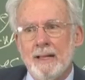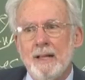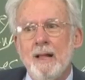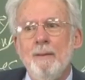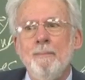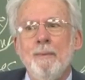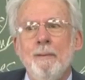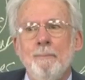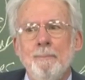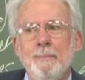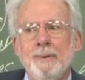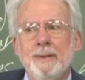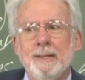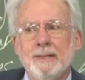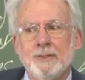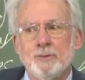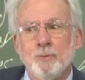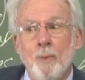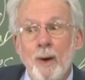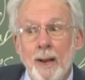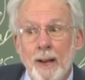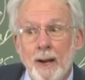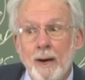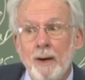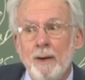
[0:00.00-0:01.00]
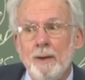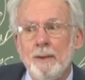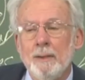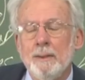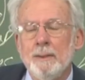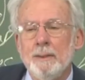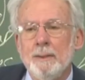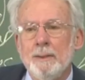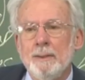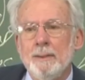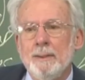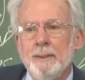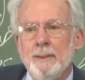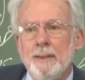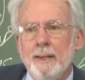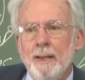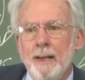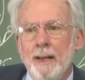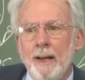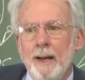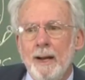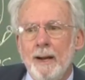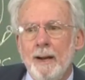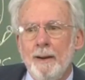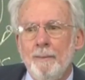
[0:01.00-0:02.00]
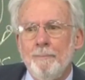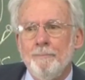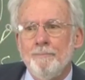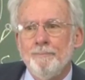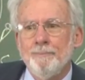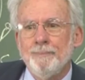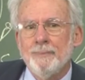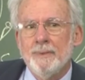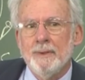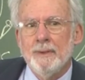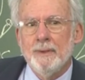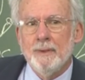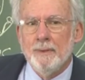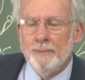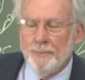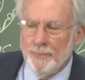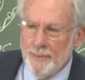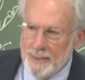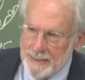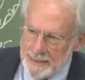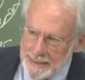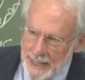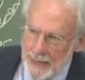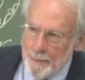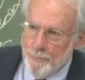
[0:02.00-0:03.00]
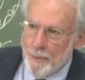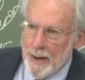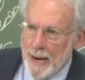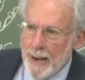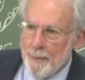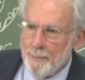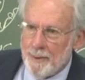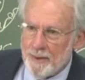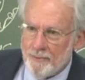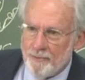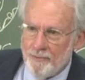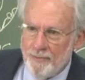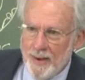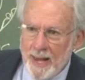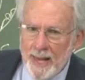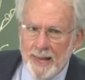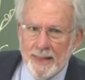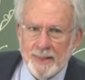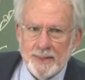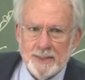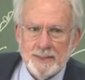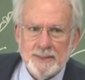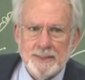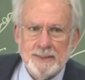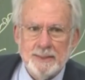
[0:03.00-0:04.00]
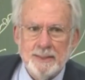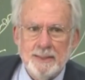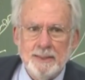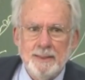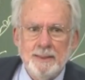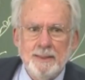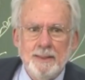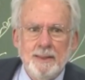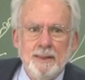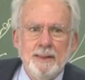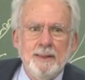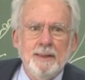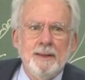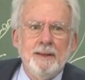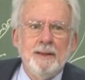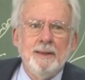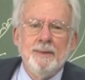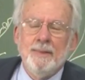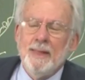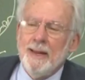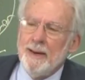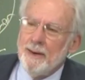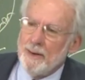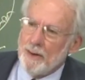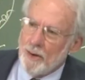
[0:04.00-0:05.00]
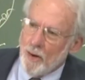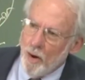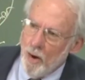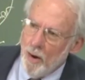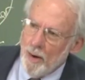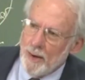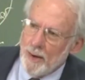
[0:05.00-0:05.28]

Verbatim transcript: commitment as well. Um, these Abrahamic faiths, they call